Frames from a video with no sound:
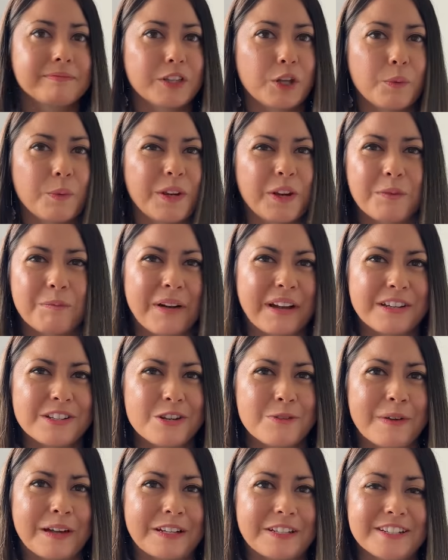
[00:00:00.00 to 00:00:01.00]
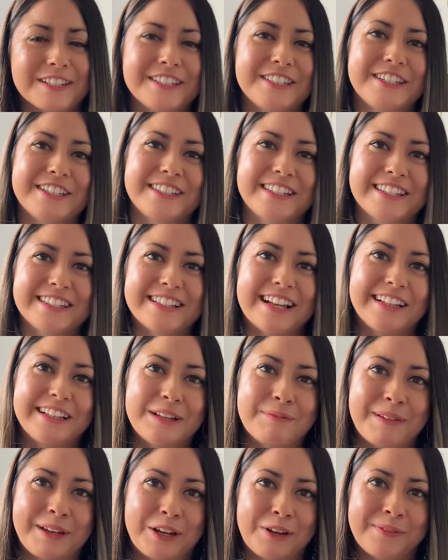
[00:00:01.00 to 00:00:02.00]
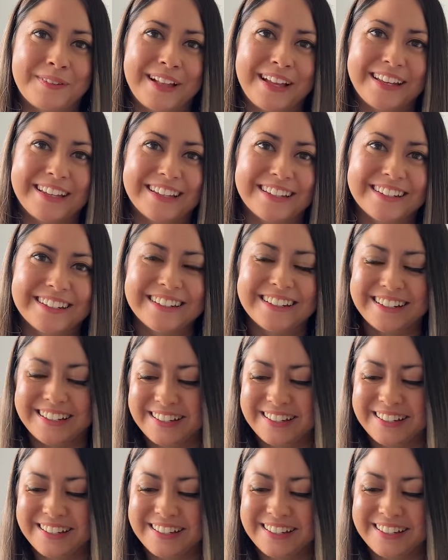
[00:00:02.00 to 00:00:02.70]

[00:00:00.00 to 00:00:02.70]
we don't mind too much, it's just a slightly bigger blanket.